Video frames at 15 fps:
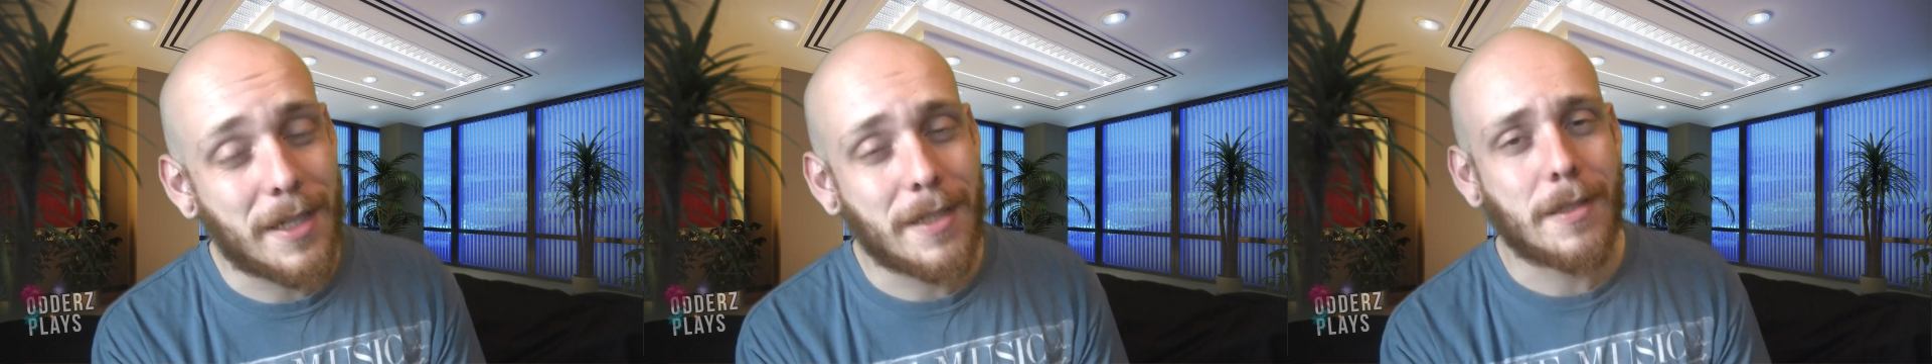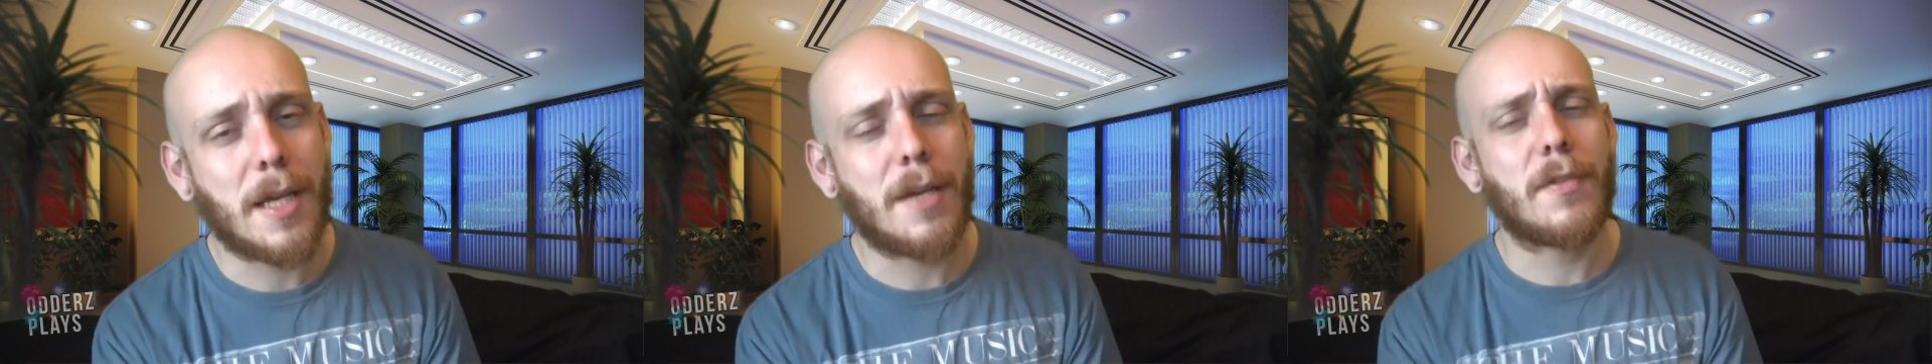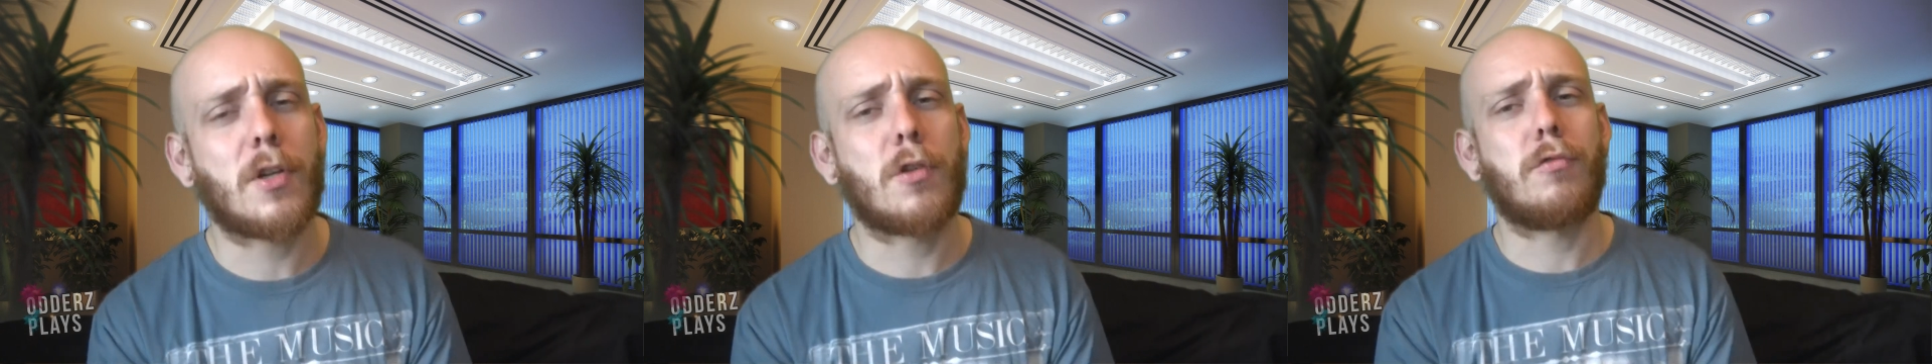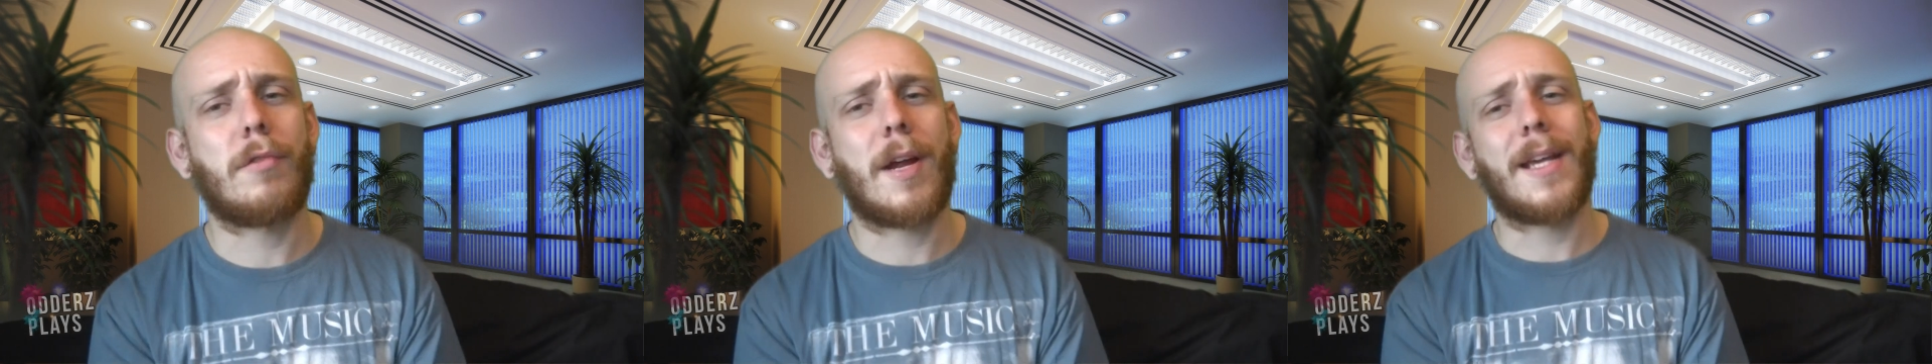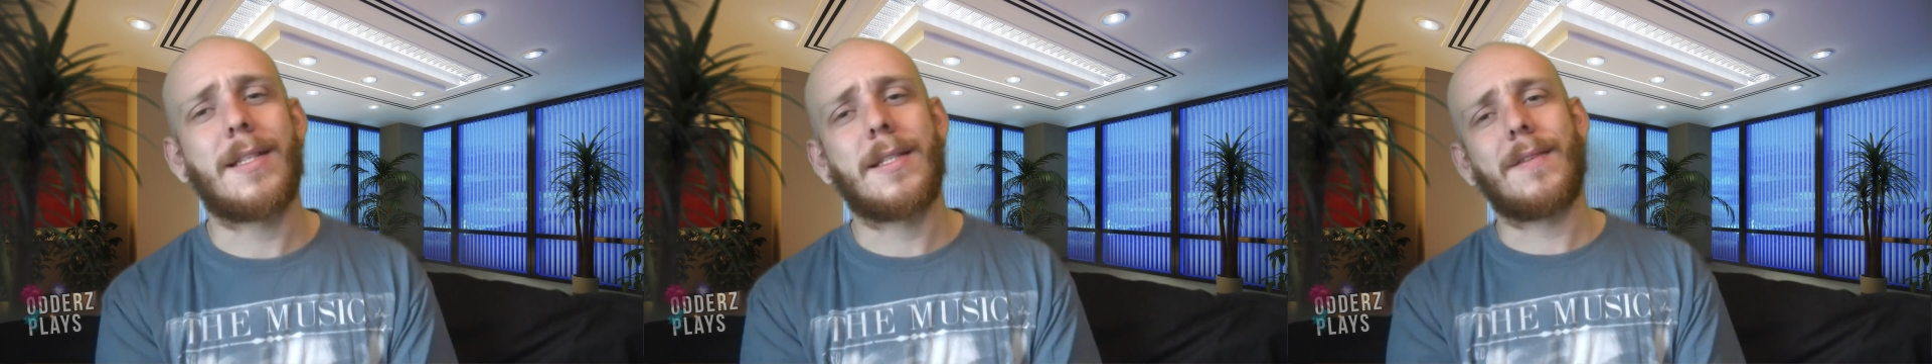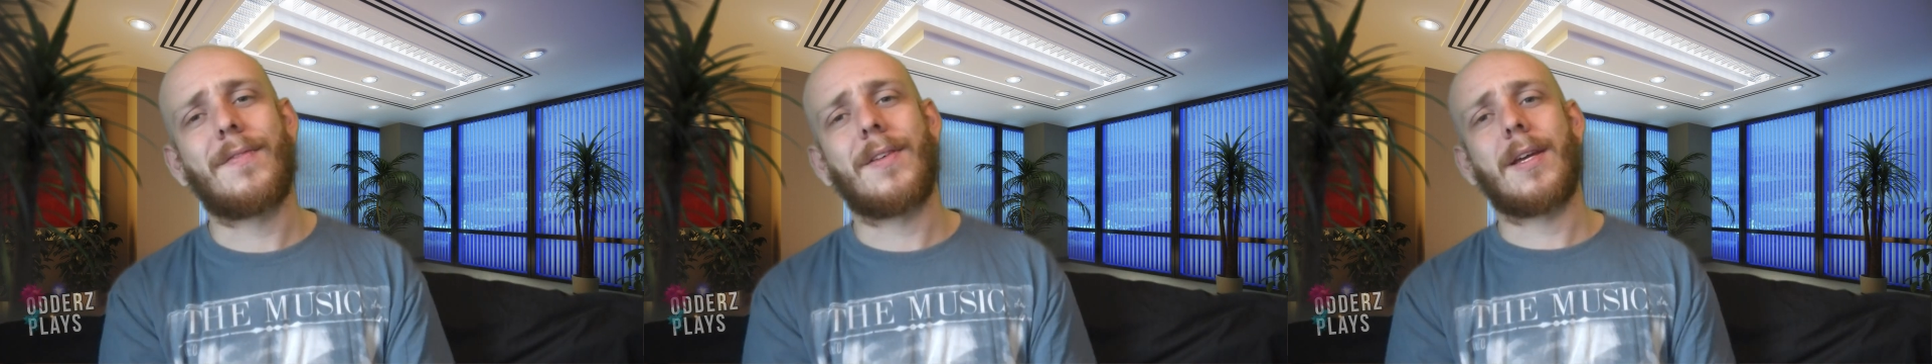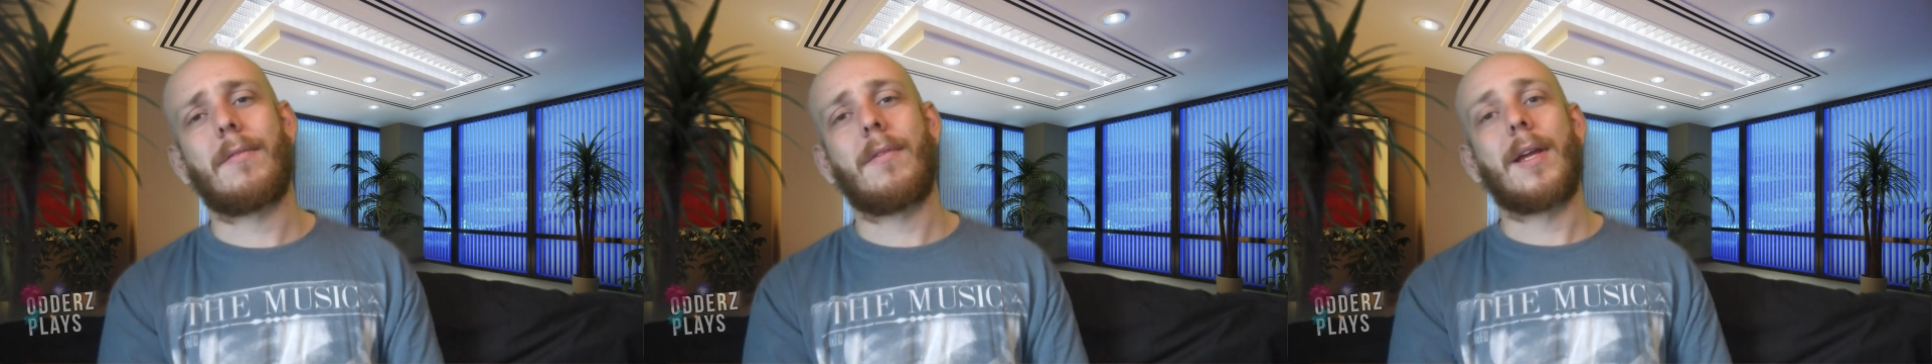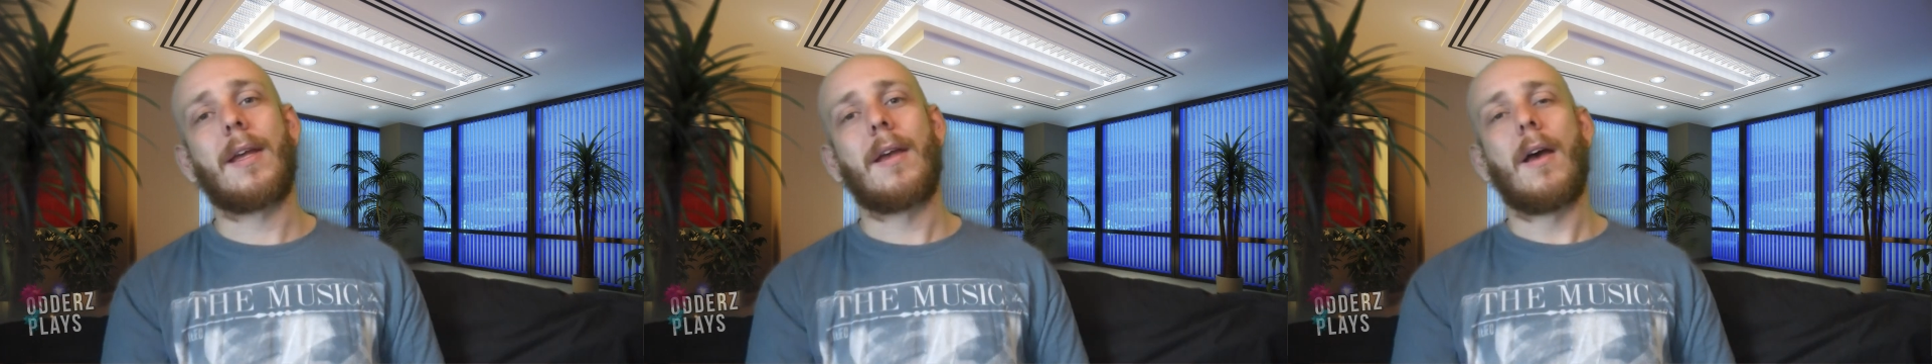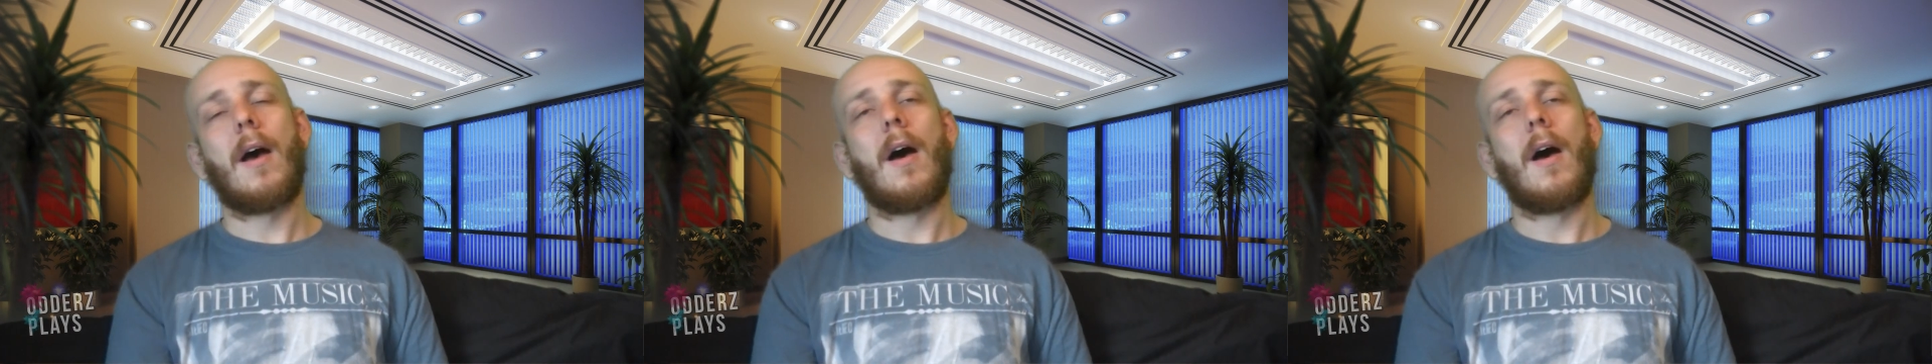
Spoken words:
Because I have a crazy theory.